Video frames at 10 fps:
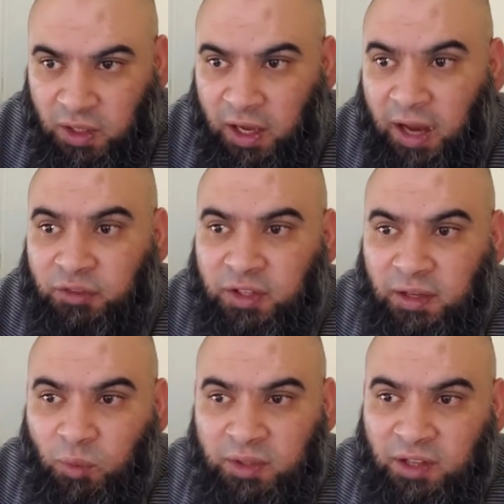I've
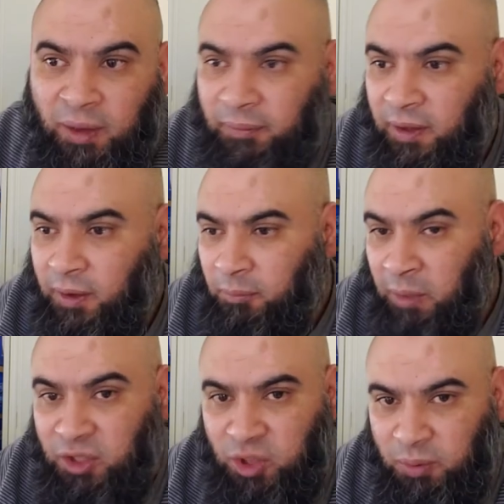seen one time
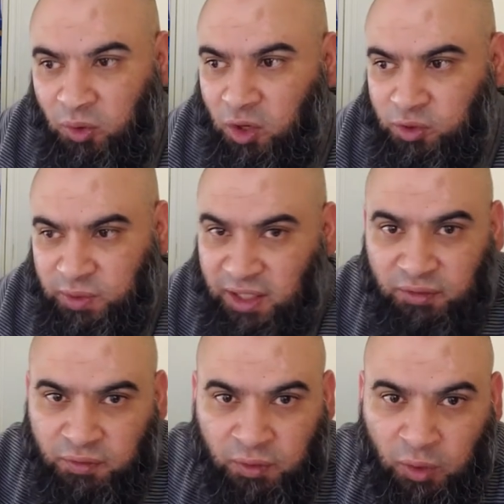my shipping cost was
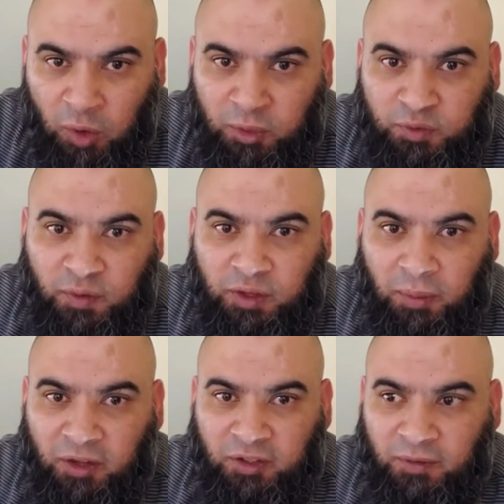like almost
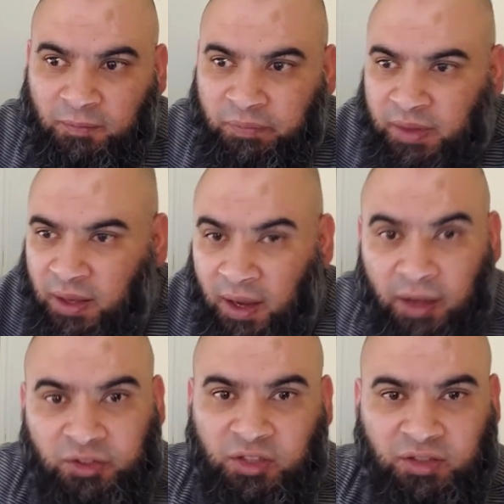$50.
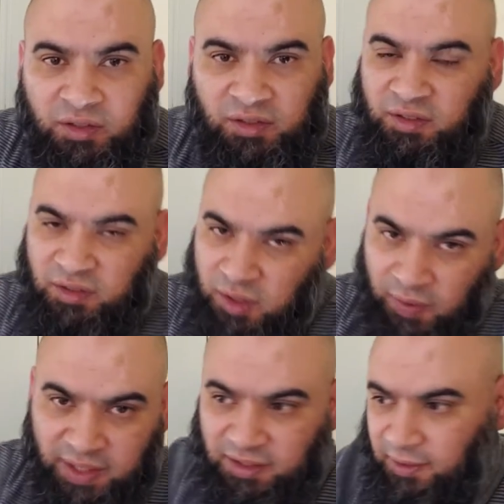Just
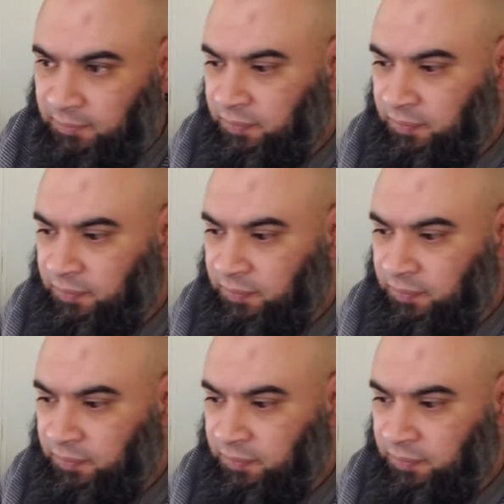crazy.